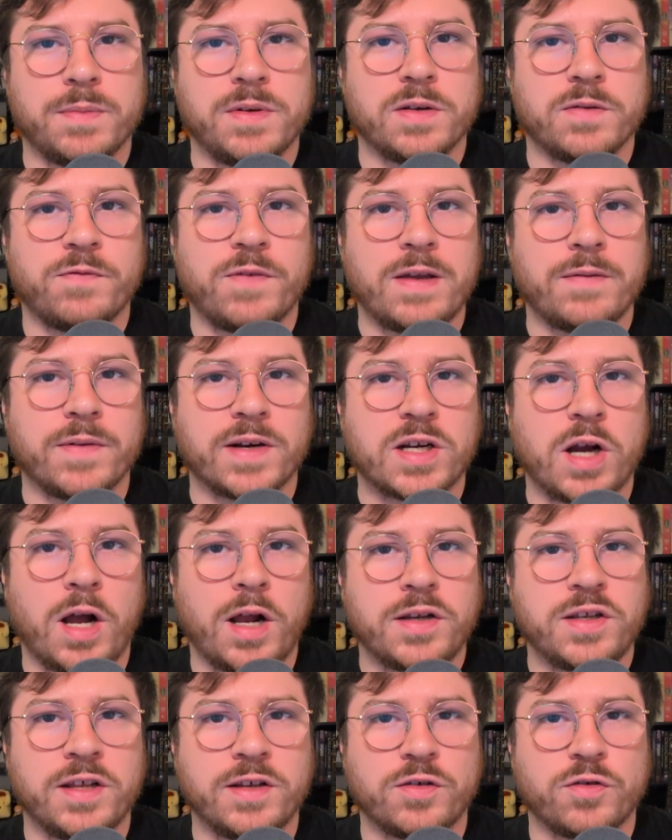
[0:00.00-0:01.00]
your favorite
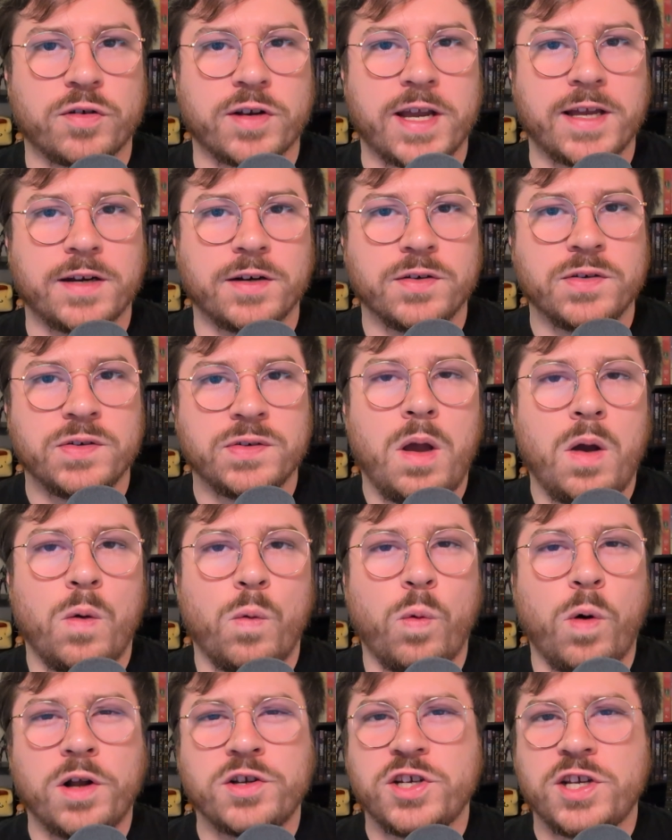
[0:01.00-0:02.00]
content creators,
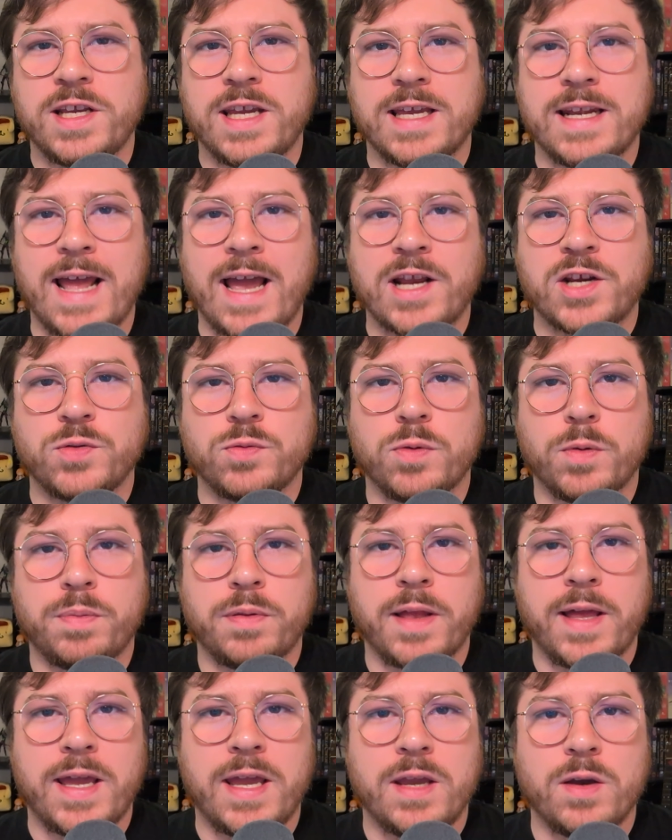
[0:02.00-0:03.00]
watching an actual
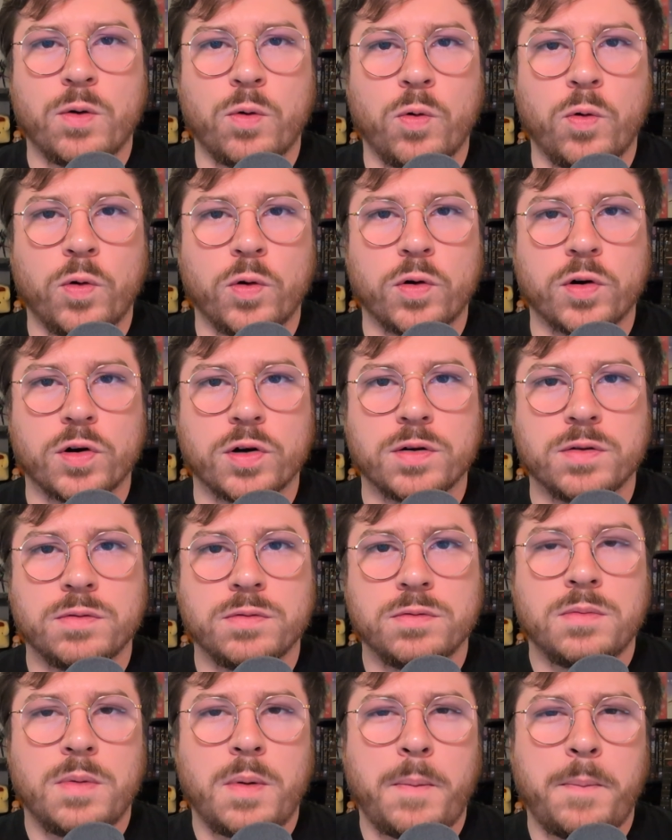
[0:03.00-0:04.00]
play, or
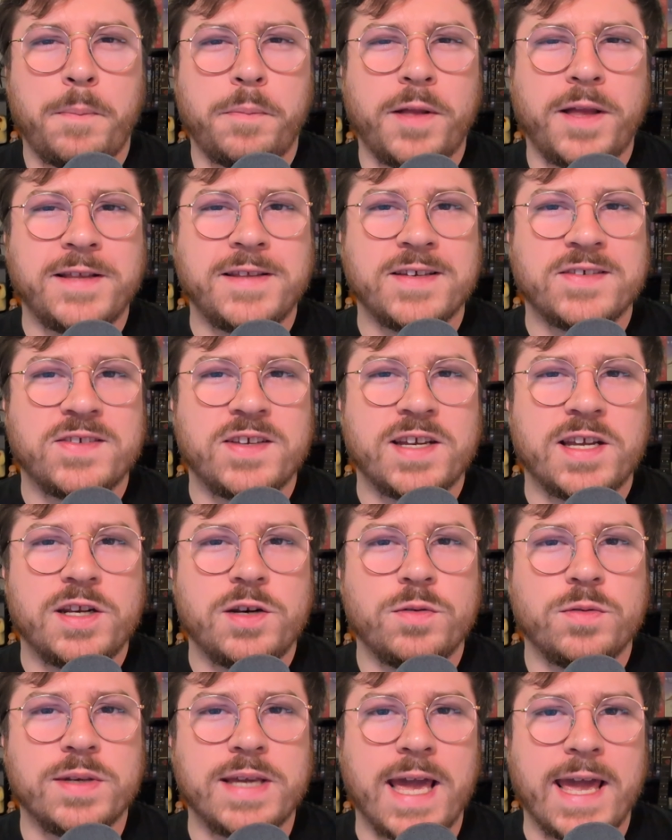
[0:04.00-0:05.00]
playtesting a
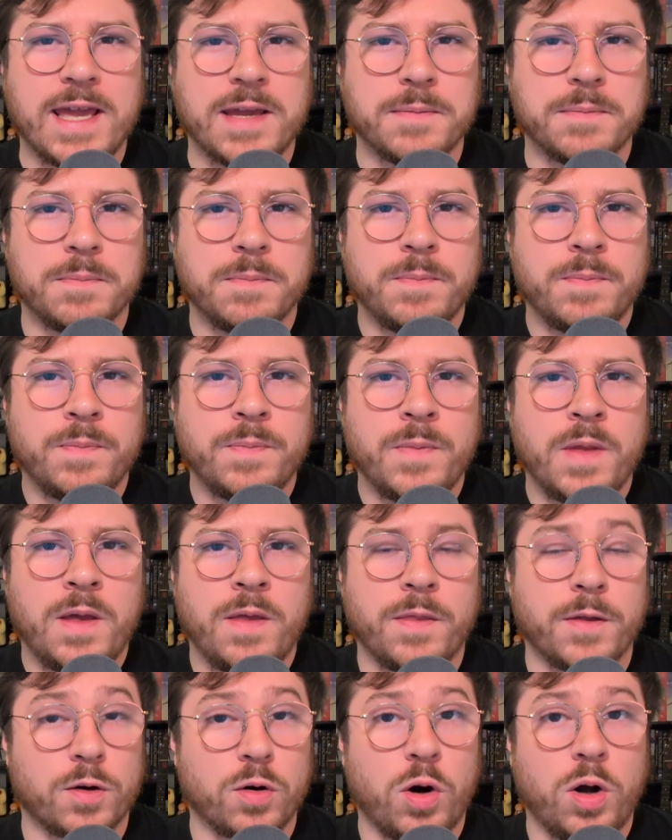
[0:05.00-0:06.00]
new game.
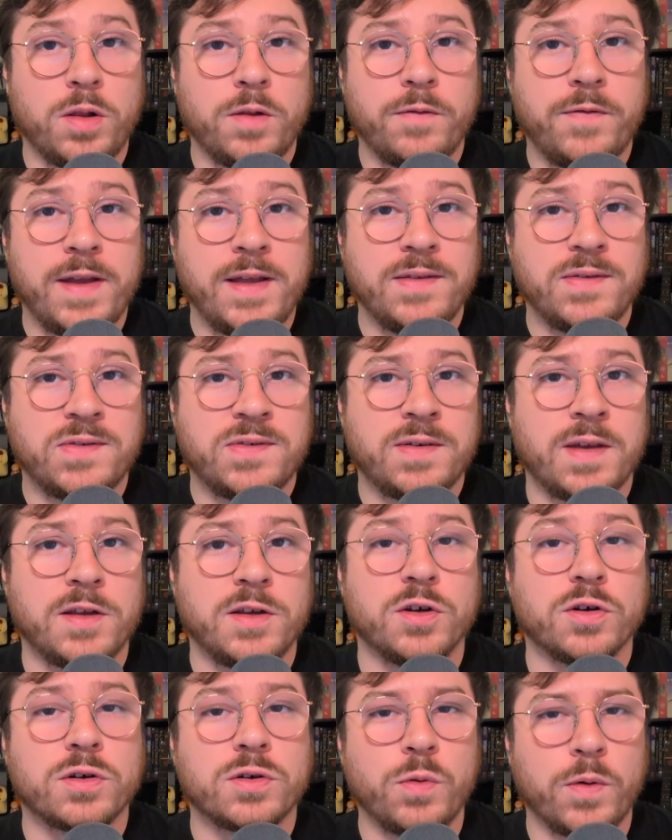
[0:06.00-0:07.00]
They're all events,
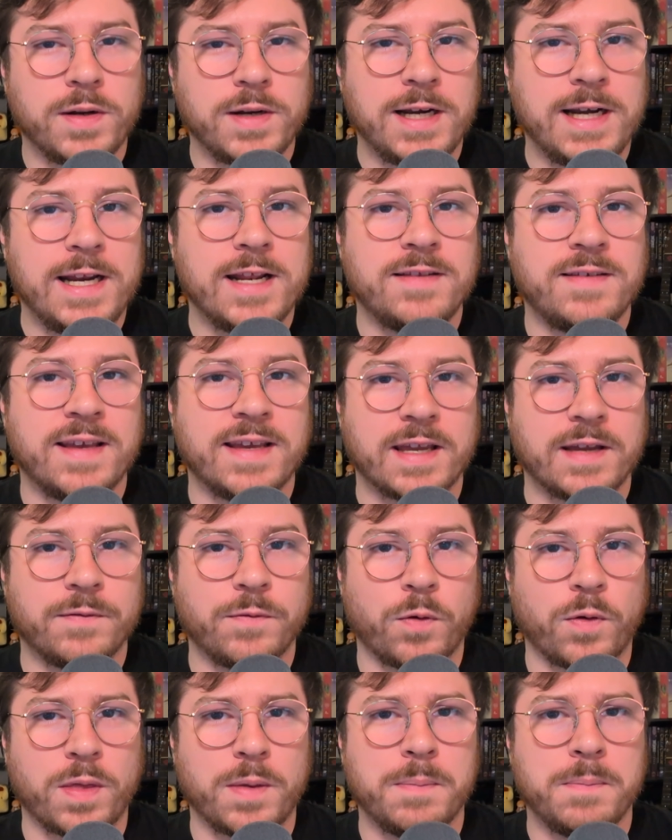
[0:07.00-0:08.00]
and you're going to need a ticket
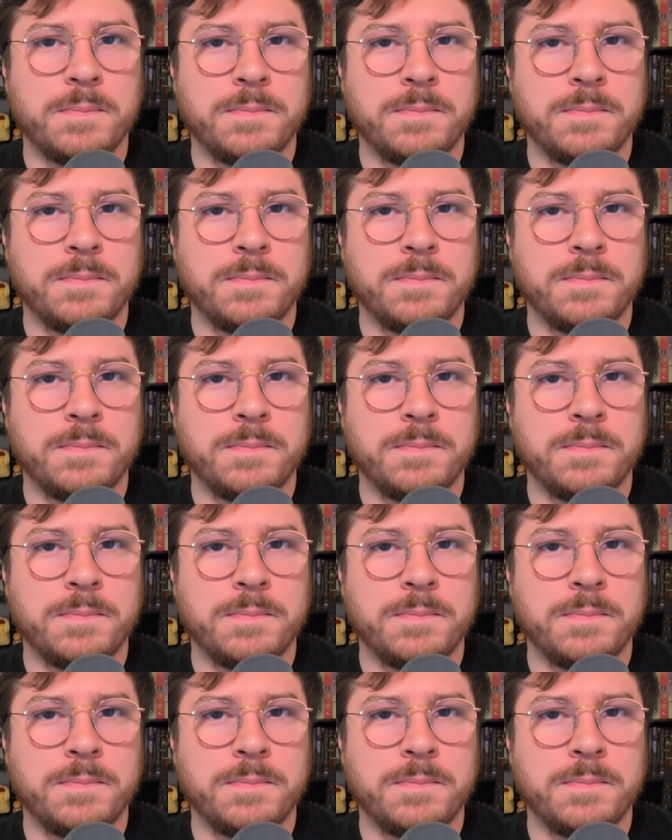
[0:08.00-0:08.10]
for them.